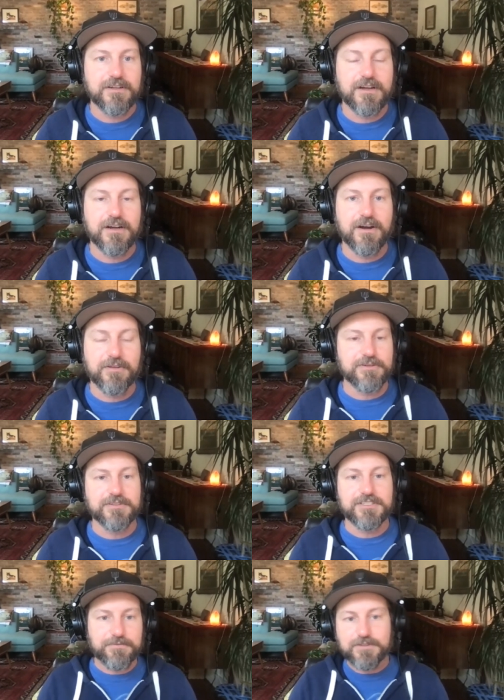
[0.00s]
are there a
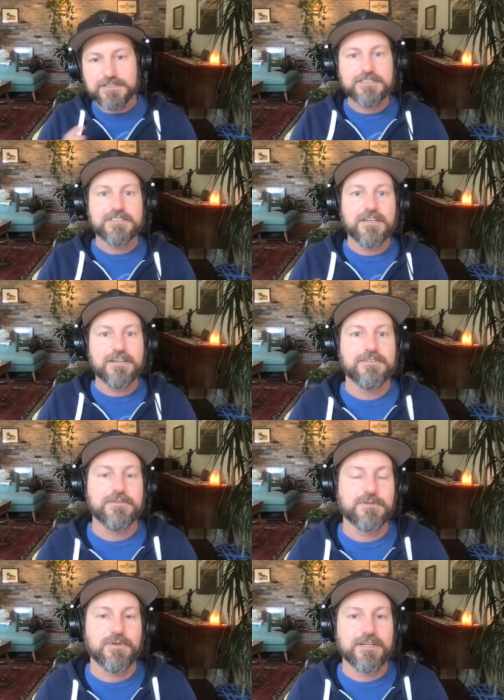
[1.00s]
difference in
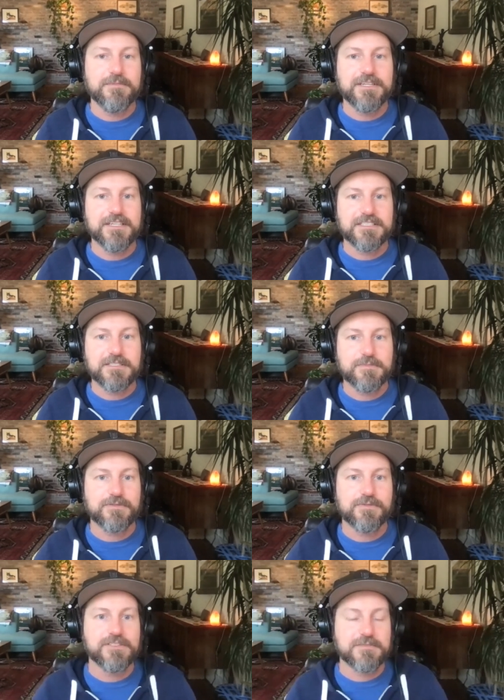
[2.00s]
terms of recommendations
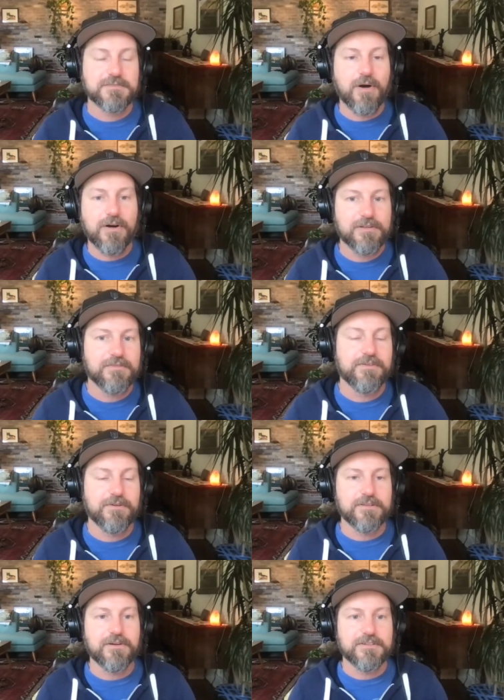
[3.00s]
between small and
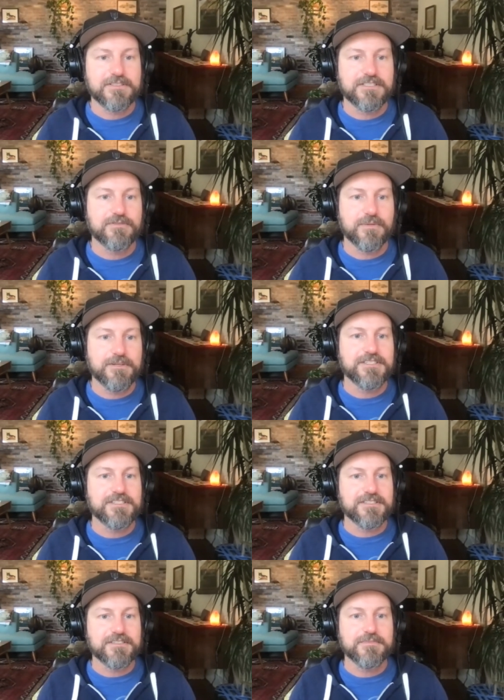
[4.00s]
very large distributed
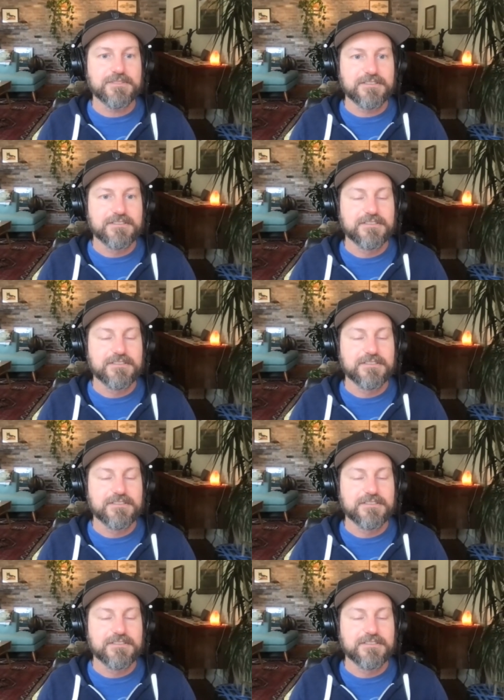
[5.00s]
systems?